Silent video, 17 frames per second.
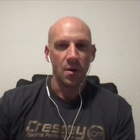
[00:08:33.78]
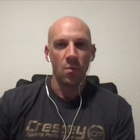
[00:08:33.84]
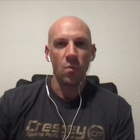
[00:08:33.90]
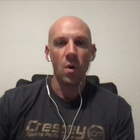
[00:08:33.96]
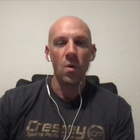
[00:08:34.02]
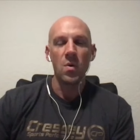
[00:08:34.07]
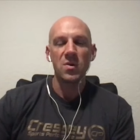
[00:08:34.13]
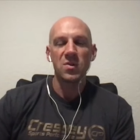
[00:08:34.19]

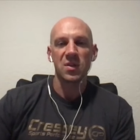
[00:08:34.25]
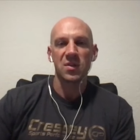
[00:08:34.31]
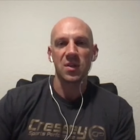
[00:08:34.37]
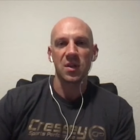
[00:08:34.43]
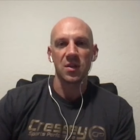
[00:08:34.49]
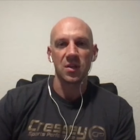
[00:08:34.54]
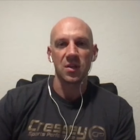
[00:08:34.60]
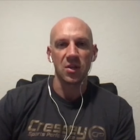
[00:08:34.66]
what was it
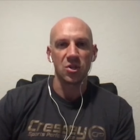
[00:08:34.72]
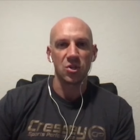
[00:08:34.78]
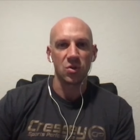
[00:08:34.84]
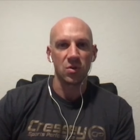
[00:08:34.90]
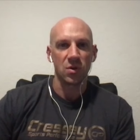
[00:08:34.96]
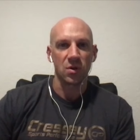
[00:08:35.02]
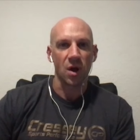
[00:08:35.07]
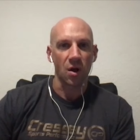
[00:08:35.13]
that, that
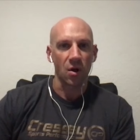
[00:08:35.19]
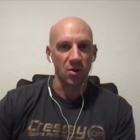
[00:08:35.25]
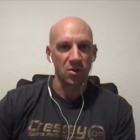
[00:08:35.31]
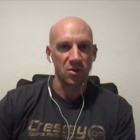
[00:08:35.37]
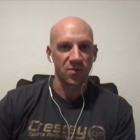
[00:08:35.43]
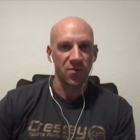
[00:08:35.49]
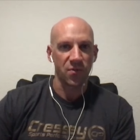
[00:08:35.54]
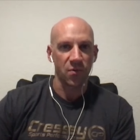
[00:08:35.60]
junior
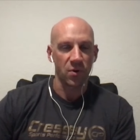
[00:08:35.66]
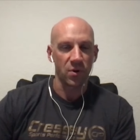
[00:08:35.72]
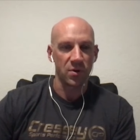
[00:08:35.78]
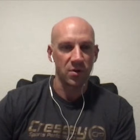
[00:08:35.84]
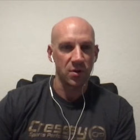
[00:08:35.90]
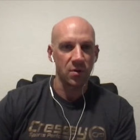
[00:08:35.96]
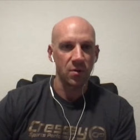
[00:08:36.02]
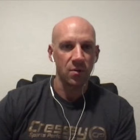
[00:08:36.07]
college
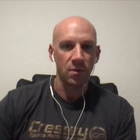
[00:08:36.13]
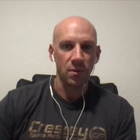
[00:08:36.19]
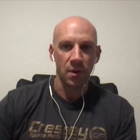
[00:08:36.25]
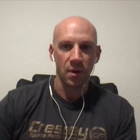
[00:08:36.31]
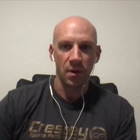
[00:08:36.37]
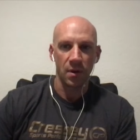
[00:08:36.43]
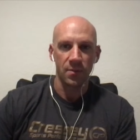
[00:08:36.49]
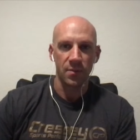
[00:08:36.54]
afforded you?
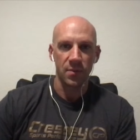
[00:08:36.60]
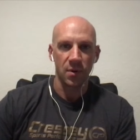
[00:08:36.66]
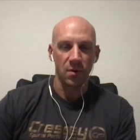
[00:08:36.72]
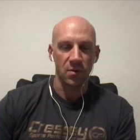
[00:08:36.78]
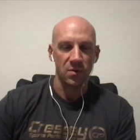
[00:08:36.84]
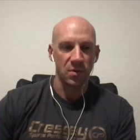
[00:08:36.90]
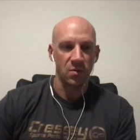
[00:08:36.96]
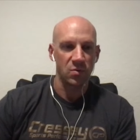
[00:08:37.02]
Um, you know,
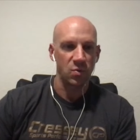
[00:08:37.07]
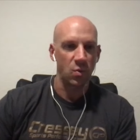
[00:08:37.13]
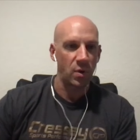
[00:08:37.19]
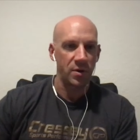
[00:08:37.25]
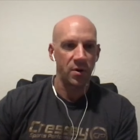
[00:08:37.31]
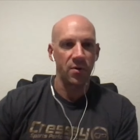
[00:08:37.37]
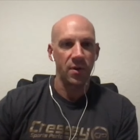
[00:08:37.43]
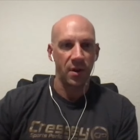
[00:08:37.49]
it was, it was,
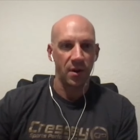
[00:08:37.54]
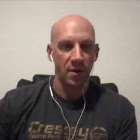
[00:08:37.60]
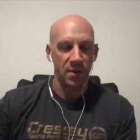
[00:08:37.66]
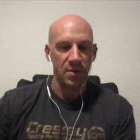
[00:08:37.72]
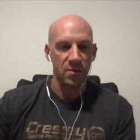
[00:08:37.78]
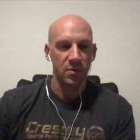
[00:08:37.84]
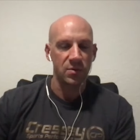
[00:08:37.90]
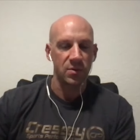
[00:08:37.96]
one year there, and
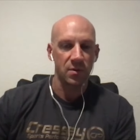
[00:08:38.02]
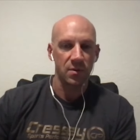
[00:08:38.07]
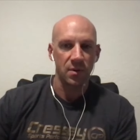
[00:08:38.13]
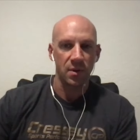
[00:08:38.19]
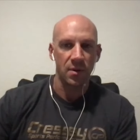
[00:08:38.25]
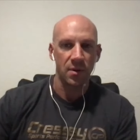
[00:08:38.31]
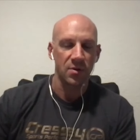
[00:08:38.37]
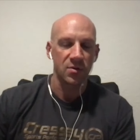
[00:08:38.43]
then you went to
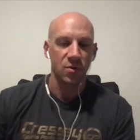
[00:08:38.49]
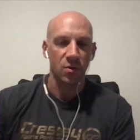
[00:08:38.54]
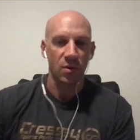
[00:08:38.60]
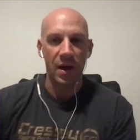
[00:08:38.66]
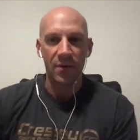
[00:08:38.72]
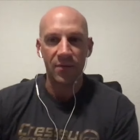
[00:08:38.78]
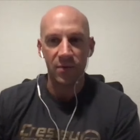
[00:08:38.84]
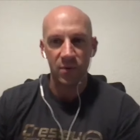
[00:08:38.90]
another school
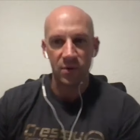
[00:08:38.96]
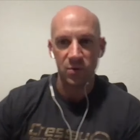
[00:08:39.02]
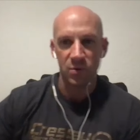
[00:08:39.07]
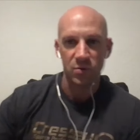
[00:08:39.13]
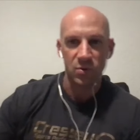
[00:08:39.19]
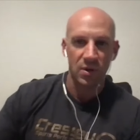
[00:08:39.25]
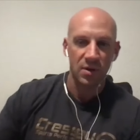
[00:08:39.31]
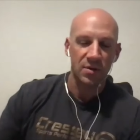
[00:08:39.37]
afterwards,
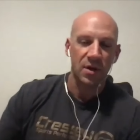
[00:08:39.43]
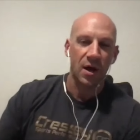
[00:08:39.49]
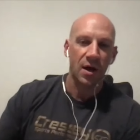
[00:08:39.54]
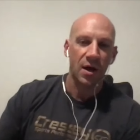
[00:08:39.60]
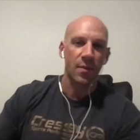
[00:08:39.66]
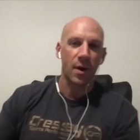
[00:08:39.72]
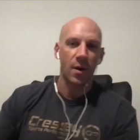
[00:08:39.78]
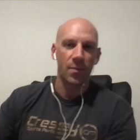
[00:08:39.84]
which we can
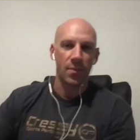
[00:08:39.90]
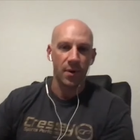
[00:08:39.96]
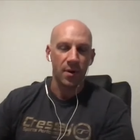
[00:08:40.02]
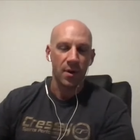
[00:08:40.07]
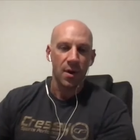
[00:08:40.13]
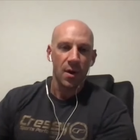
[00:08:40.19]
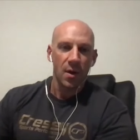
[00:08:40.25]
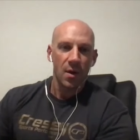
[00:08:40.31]
talk about.
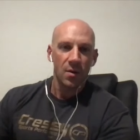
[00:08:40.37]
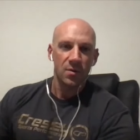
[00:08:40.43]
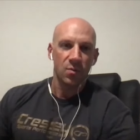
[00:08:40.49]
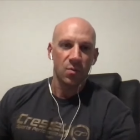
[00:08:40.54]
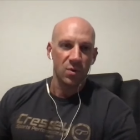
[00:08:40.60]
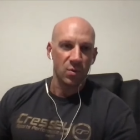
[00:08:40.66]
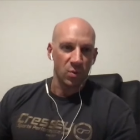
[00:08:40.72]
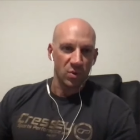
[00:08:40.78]
But
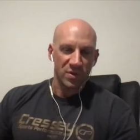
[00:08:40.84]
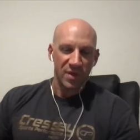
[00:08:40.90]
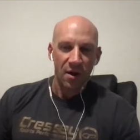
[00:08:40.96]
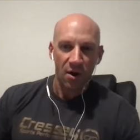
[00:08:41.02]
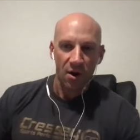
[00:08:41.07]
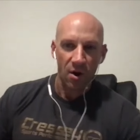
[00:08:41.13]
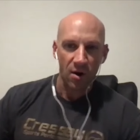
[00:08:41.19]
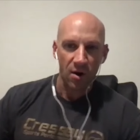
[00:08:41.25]
was that
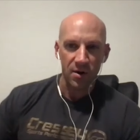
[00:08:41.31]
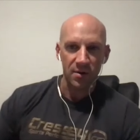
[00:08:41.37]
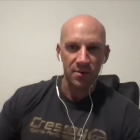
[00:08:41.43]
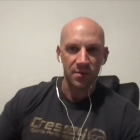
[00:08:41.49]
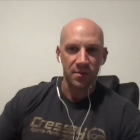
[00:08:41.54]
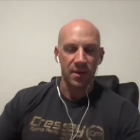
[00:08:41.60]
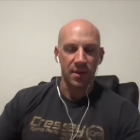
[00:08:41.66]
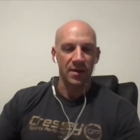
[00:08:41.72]
a
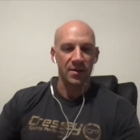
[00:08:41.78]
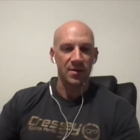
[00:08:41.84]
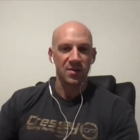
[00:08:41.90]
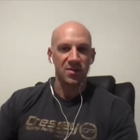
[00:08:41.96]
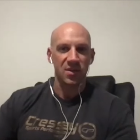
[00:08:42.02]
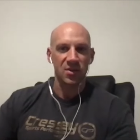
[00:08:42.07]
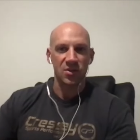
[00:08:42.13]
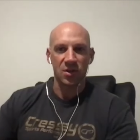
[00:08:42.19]
hard like
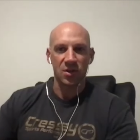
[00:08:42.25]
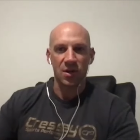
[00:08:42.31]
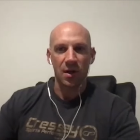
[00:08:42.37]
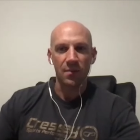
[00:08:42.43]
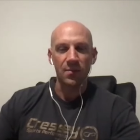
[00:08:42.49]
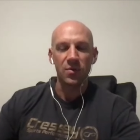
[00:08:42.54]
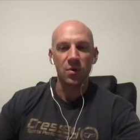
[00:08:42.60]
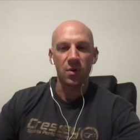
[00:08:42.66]
decision to
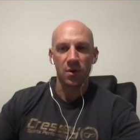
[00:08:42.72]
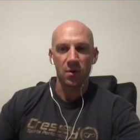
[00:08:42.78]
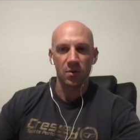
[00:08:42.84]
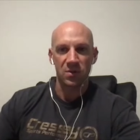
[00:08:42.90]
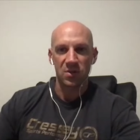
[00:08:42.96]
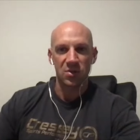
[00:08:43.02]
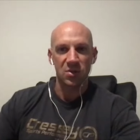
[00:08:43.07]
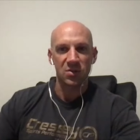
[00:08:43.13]
come to or
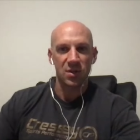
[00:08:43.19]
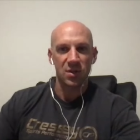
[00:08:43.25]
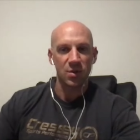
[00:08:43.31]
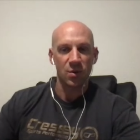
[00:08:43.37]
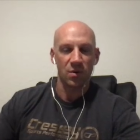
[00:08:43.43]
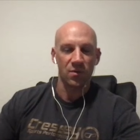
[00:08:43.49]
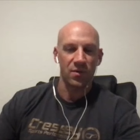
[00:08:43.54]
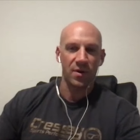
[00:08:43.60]
was it just that
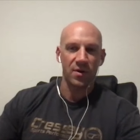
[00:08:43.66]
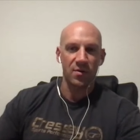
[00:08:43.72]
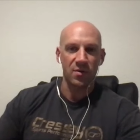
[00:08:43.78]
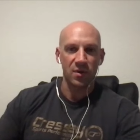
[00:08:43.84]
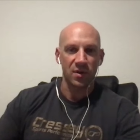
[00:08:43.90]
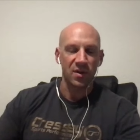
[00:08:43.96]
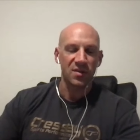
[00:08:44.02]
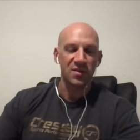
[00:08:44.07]
you were very
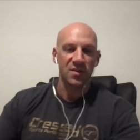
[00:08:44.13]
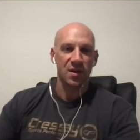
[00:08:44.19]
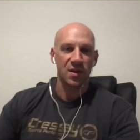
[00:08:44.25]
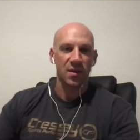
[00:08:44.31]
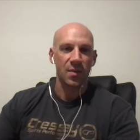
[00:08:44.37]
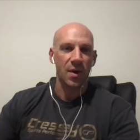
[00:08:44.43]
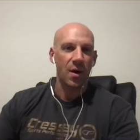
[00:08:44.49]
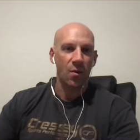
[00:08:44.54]

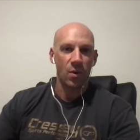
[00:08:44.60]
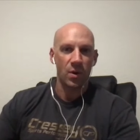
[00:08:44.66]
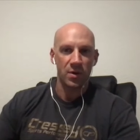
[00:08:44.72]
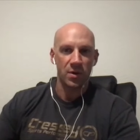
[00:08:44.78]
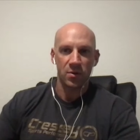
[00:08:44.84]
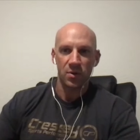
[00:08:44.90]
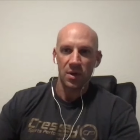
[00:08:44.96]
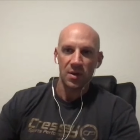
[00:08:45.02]
realistic about
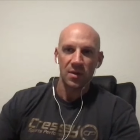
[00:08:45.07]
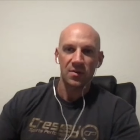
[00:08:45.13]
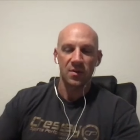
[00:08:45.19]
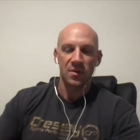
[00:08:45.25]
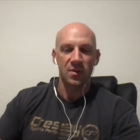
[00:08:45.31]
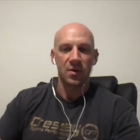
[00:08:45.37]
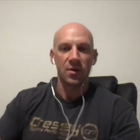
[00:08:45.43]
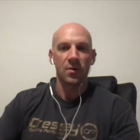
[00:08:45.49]
what you needed
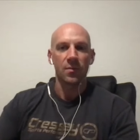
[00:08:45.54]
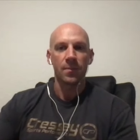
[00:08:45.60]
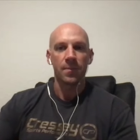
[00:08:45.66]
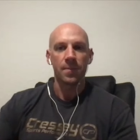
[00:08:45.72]
to do